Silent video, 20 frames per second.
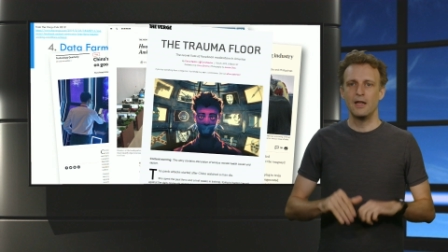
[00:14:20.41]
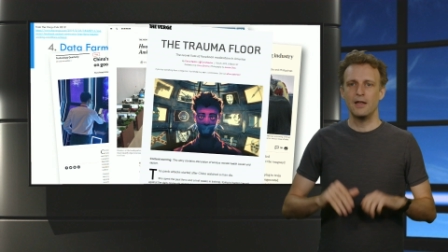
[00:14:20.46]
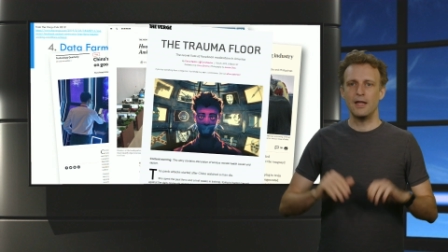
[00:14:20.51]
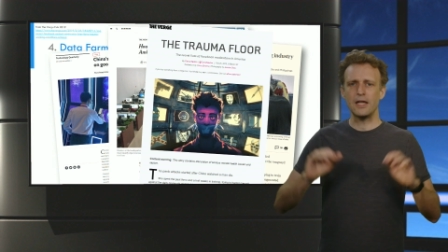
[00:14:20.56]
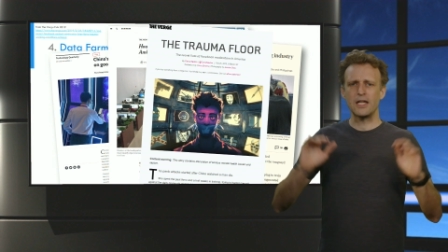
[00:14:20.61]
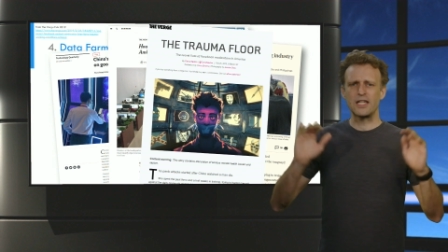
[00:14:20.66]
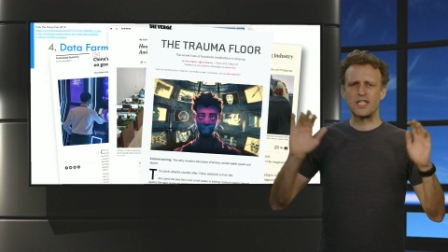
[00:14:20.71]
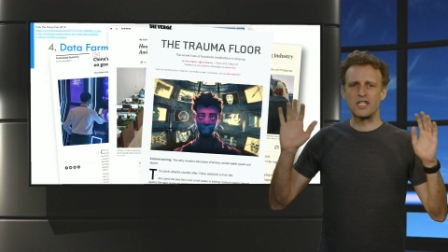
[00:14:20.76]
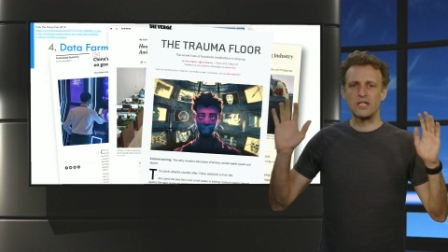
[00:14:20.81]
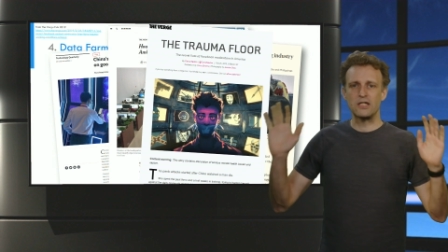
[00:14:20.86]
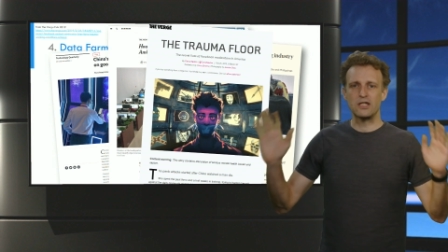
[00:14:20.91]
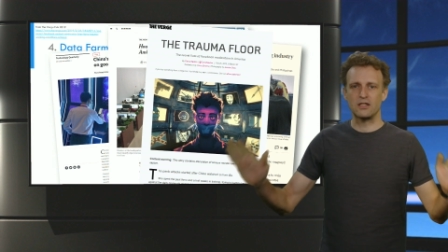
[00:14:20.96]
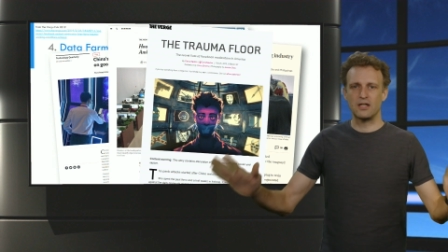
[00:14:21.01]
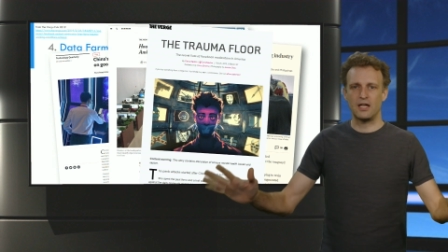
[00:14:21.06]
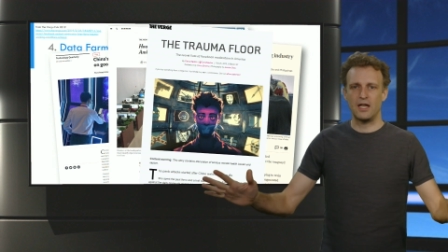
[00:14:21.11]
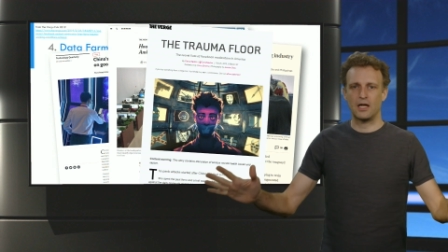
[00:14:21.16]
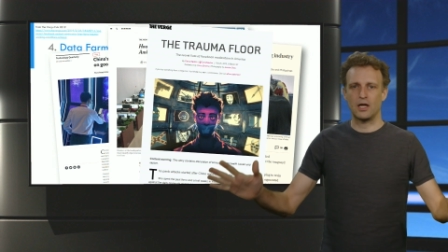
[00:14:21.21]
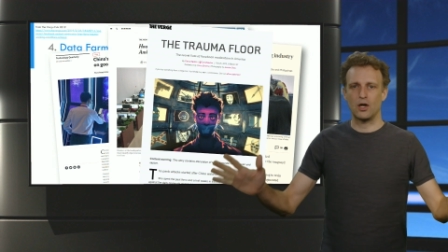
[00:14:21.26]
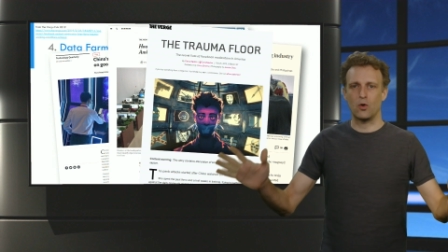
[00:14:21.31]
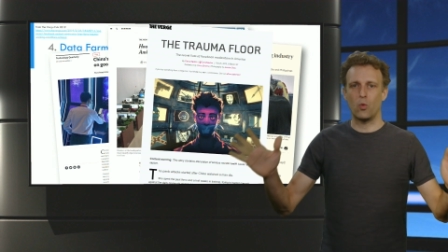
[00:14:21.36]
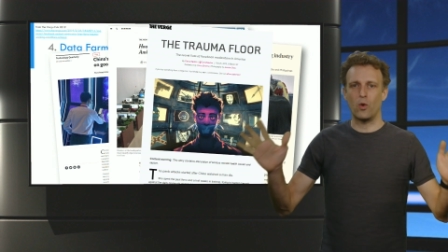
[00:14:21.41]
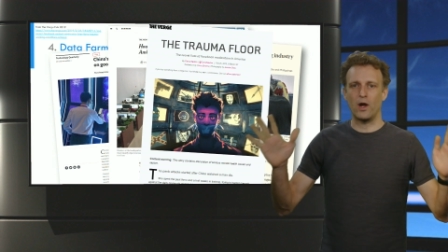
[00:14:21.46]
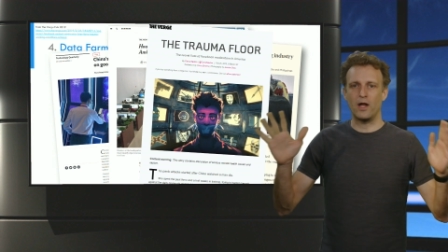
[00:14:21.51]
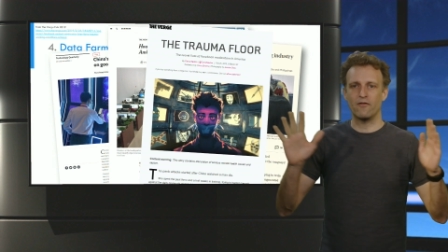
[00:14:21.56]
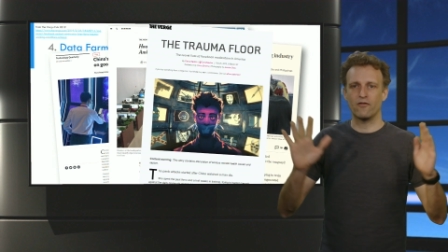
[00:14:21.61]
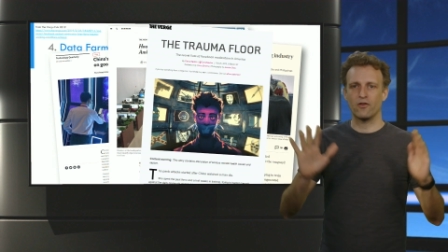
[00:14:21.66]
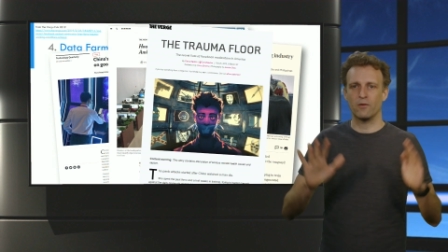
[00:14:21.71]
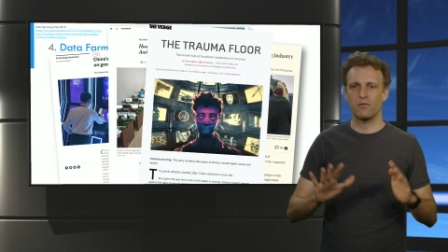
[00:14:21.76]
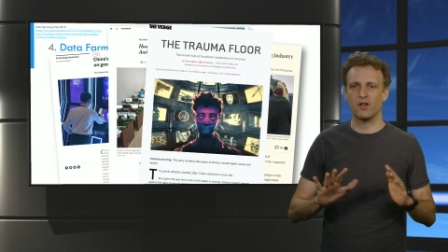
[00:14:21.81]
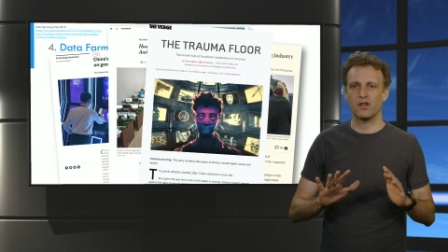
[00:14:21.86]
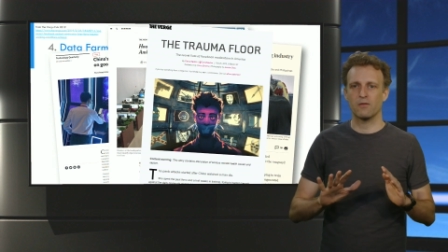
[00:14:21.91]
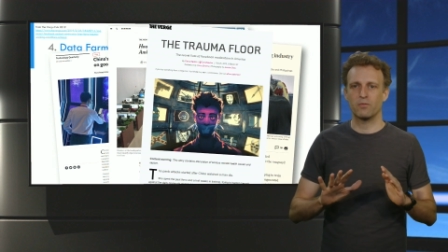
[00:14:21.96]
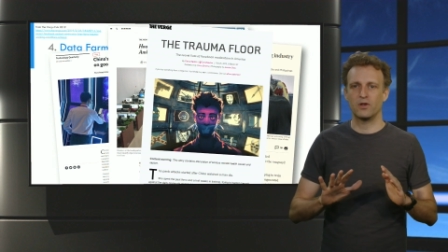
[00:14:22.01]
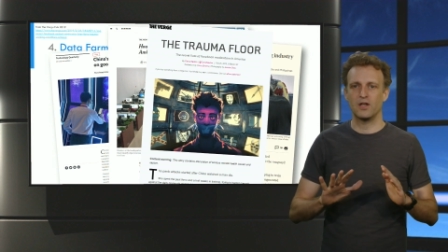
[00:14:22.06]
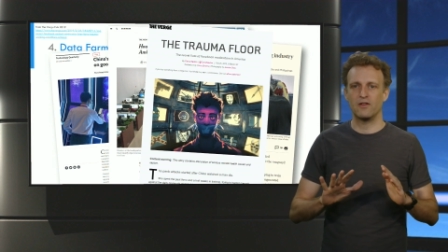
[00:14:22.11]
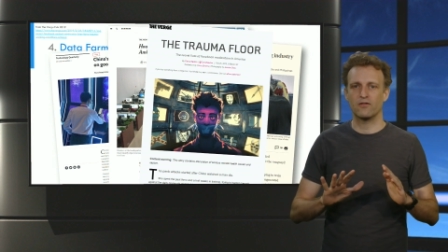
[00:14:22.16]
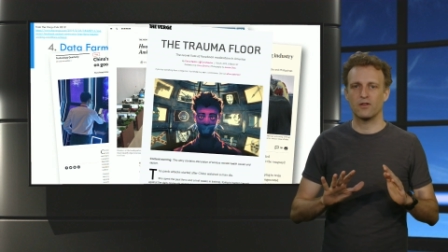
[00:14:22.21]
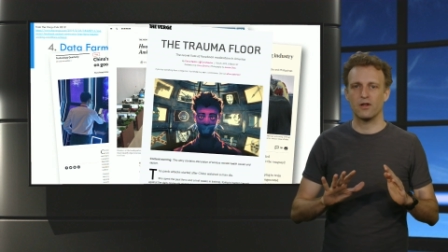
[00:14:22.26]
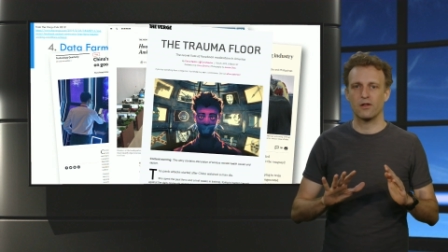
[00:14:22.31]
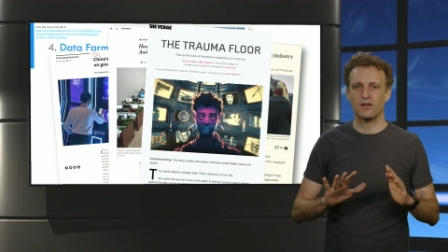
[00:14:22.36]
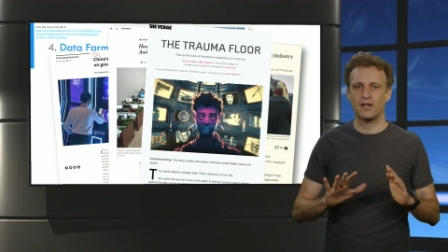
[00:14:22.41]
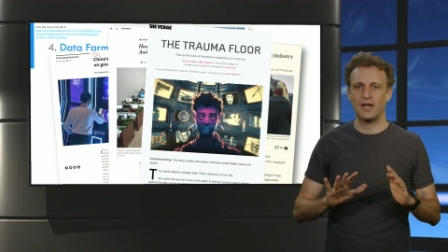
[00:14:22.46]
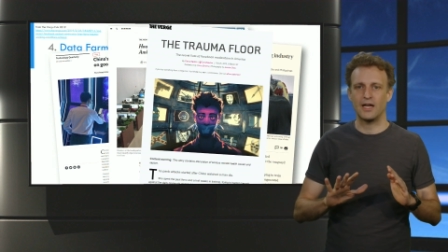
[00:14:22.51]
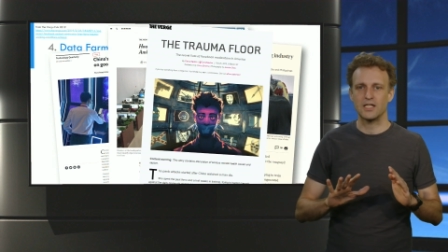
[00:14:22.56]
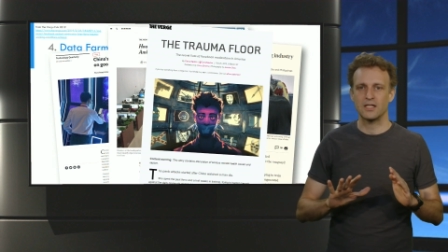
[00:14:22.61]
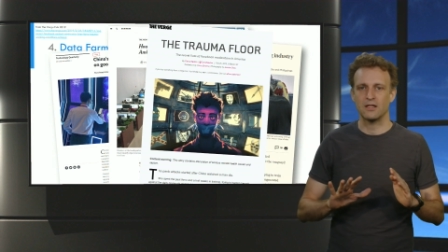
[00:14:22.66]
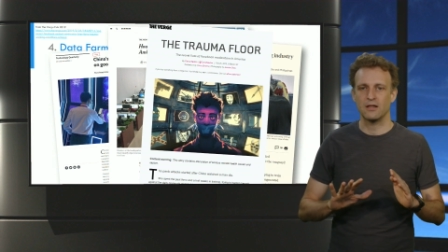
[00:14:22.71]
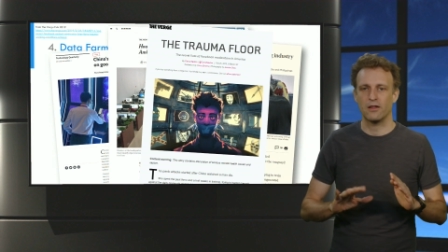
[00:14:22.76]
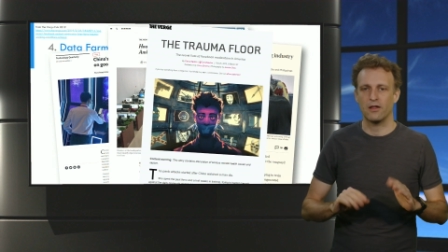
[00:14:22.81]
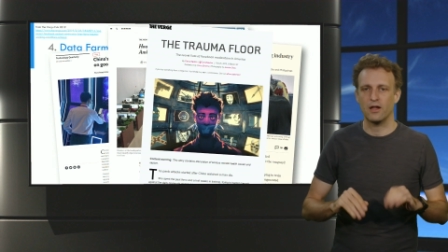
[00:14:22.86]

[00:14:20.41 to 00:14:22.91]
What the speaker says: let's just take away from this brief discussion